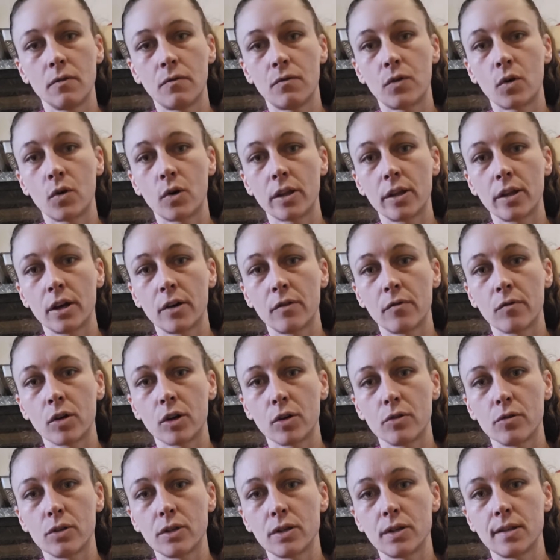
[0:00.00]
for their
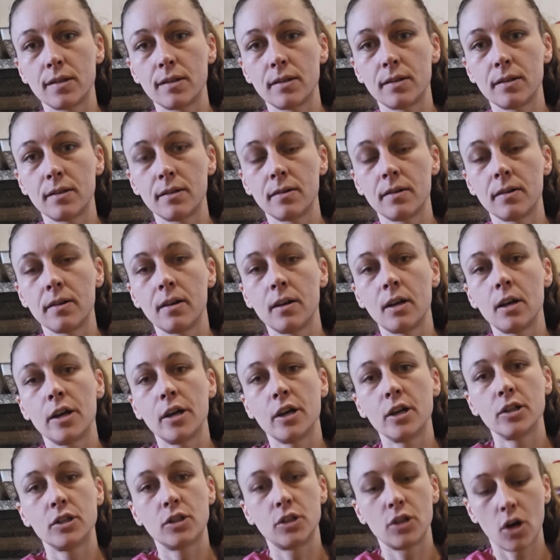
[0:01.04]
roots.
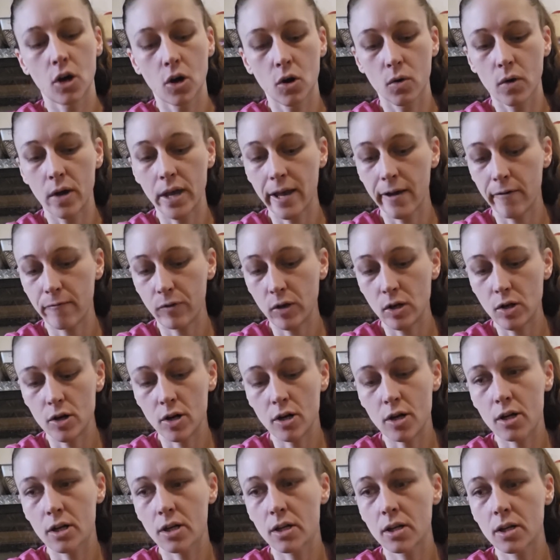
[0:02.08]
So if
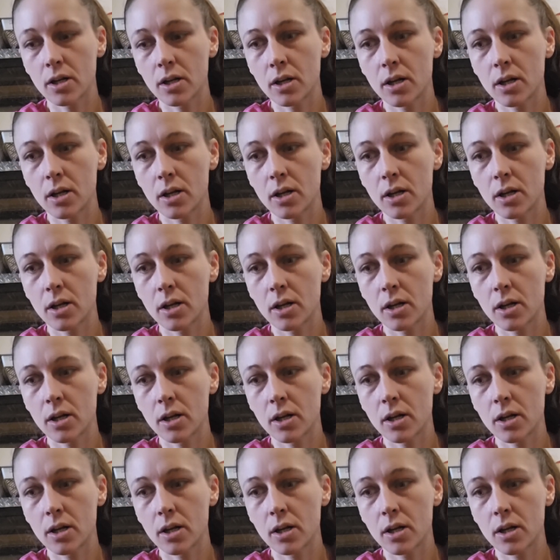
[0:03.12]
your